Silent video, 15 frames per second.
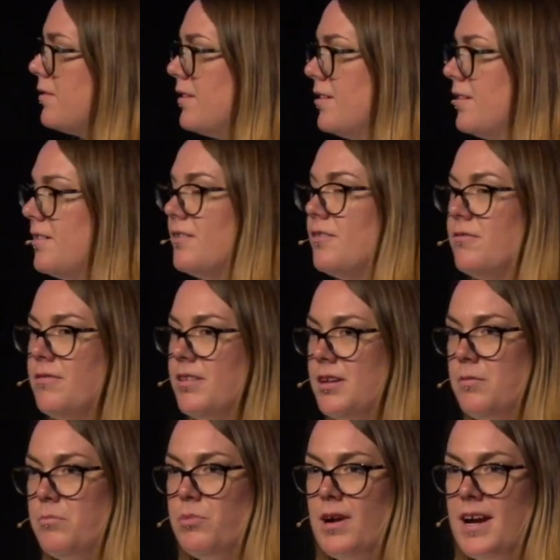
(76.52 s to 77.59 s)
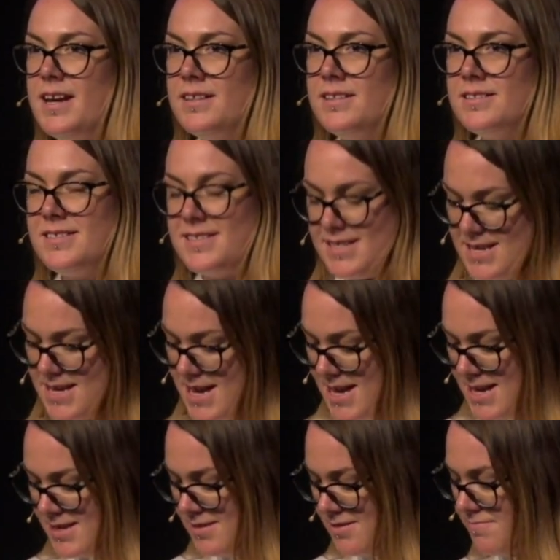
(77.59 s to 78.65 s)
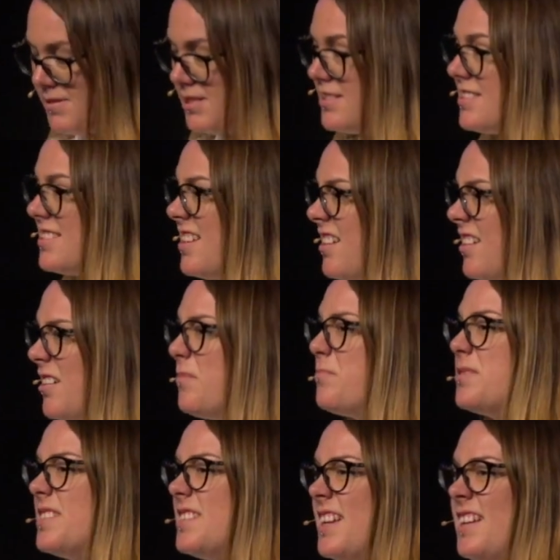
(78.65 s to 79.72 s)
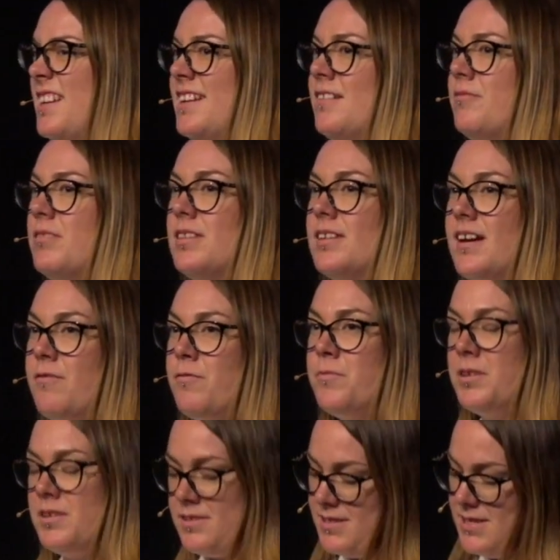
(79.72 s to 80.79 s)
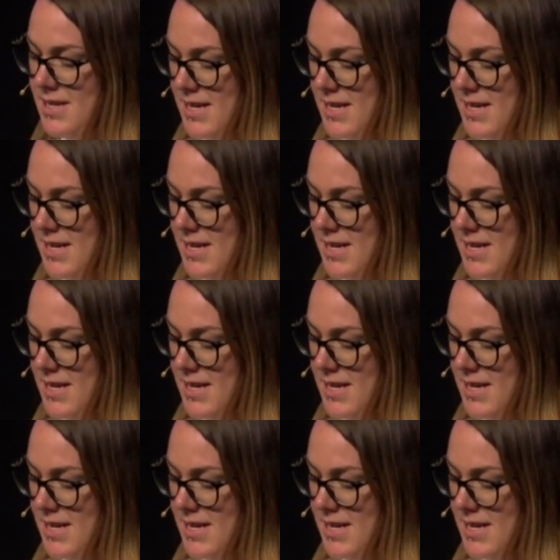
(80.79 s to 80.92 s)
already brands and with startups and now with the government,